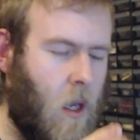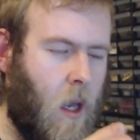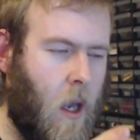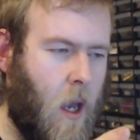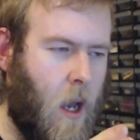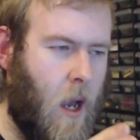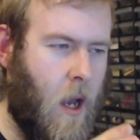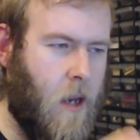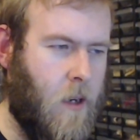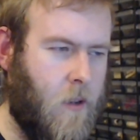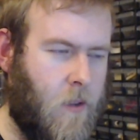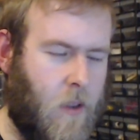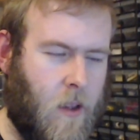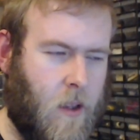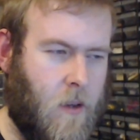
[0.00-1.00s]
and I
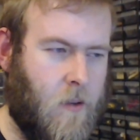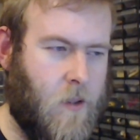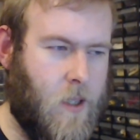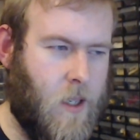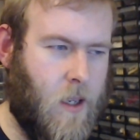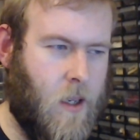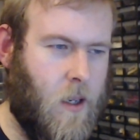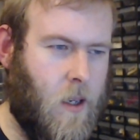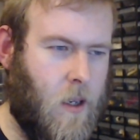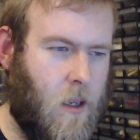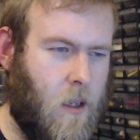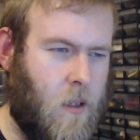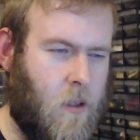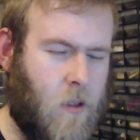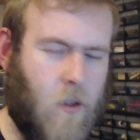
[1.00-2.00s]
think there was
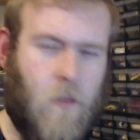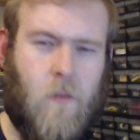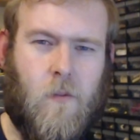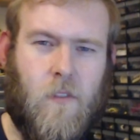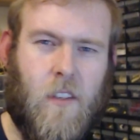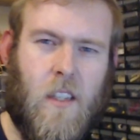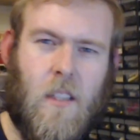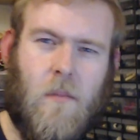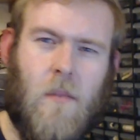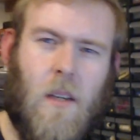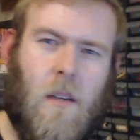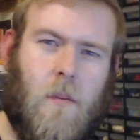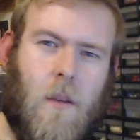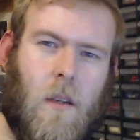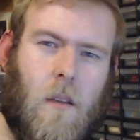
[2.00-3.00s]
a Doomfist
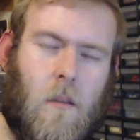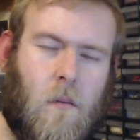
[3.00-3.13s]
maybe.